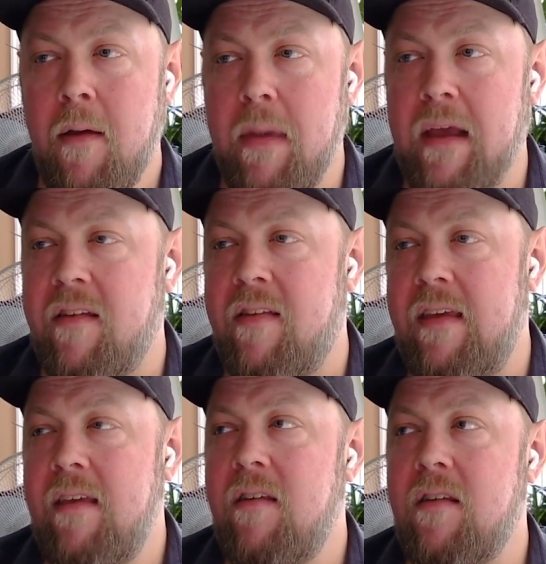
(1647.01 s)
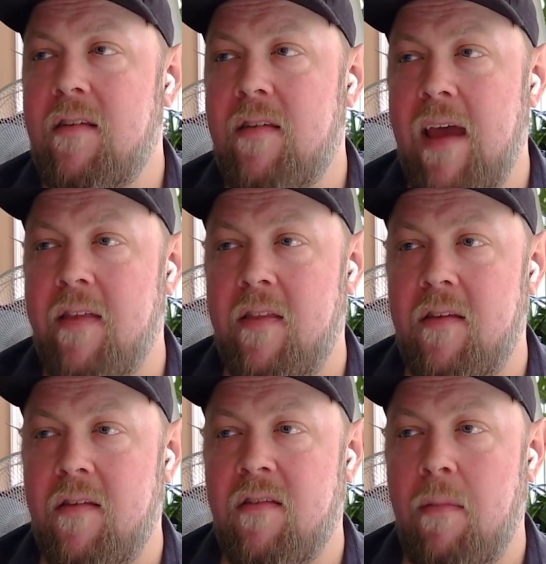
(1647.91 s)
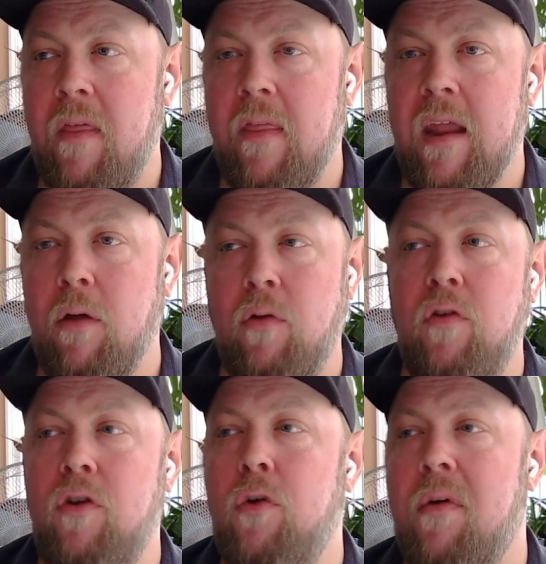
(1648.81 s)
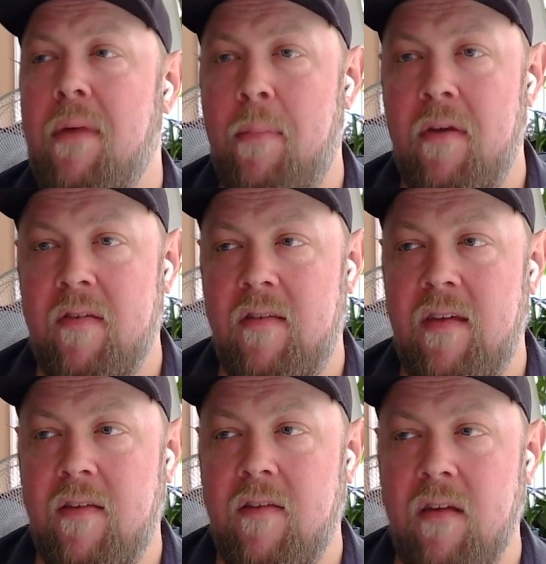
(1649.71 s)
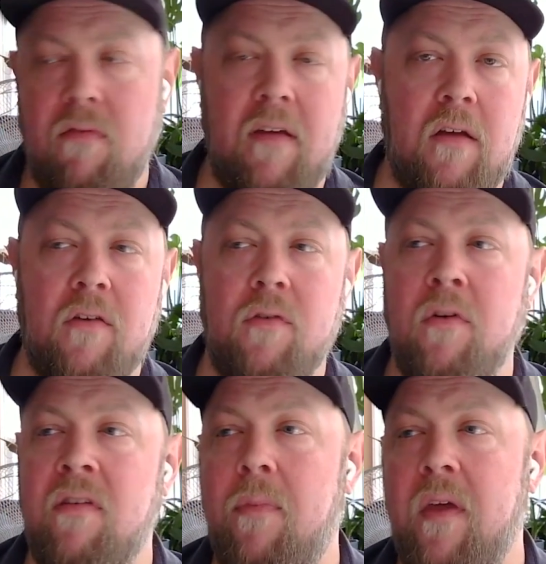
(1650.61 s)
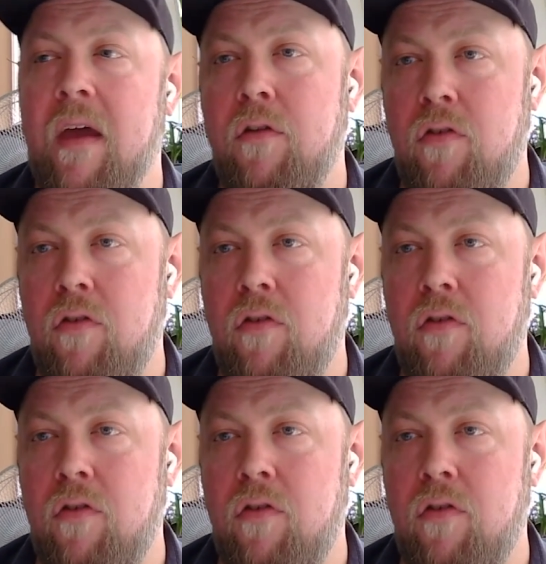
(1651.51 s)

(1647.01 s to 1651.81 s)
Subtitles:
because it's easy to say that this is something that I'll do when my business hits 6 figures or something I'll